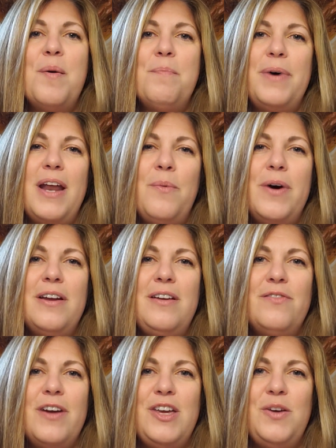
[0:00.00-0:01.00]
But I want to
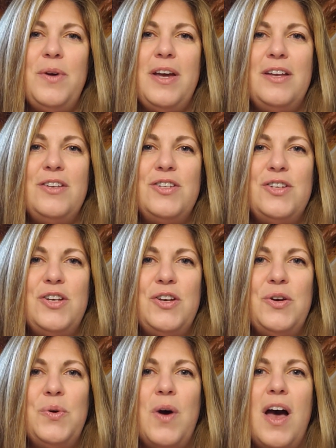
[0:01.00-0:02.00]
invite you
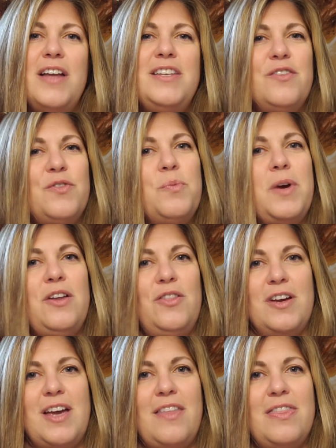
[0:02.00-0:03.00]
into a different way to
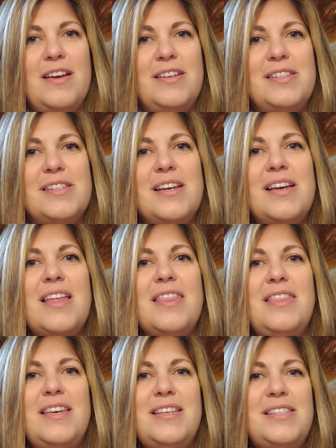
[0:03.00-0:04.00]
look at this.
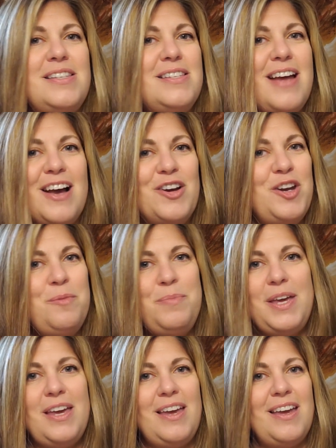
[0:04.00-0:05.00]
This is not going to
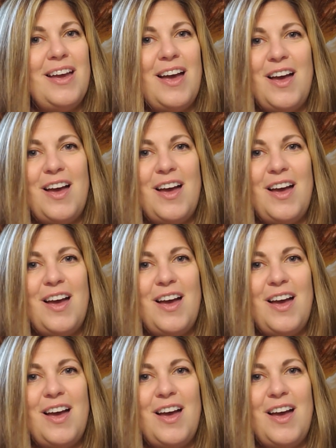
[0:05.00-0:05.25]
be